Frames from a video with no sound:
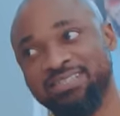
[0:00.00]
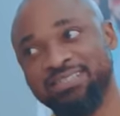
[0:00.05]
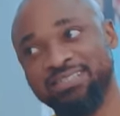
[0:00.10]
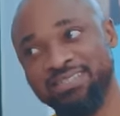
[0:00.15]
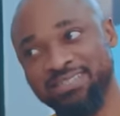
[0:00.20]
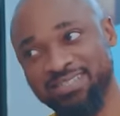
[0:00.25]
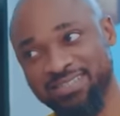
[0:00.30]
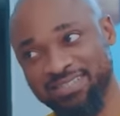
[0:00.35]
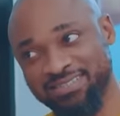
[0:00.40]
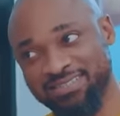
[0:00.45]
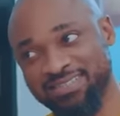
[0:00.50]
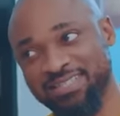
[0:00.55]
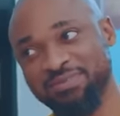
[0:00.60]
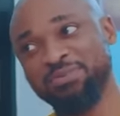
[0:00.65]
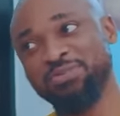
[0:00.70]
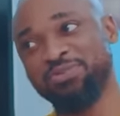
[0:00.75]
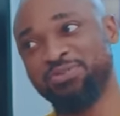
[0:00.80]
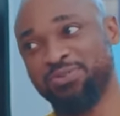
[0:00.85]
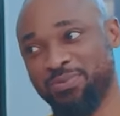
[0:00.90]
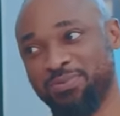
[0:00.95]
getting late. Let
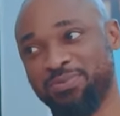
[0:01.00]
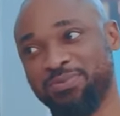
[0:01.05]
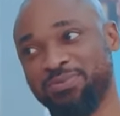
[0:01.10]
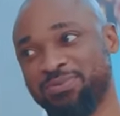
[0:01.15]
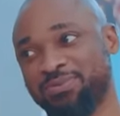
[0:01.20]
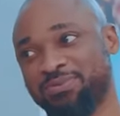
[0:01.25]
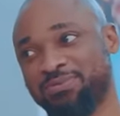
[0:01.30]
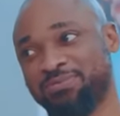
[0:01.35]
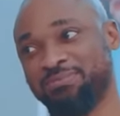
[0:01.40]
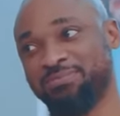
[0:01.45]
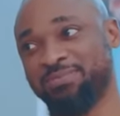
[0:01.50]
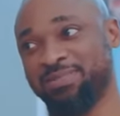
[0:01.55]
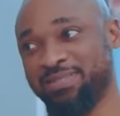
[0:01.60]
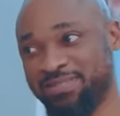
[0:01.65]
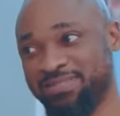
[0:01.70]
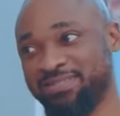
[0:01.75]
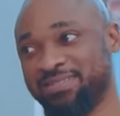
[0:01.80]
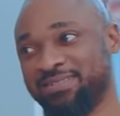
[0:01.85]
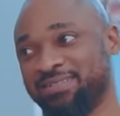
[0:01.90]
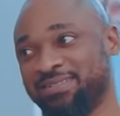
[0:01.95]
me drop you.
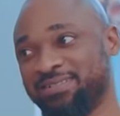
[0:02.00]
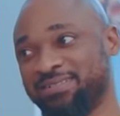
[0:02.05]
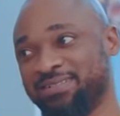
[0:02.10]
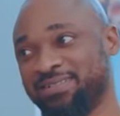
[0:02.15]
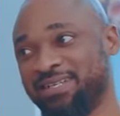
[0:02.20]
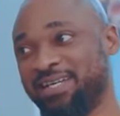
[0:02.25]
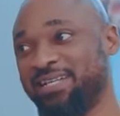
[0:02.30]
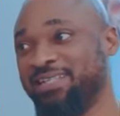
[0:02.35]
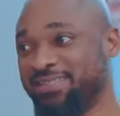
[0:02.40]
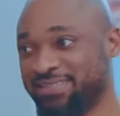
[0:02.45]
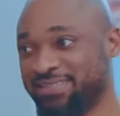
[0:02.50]
Please. I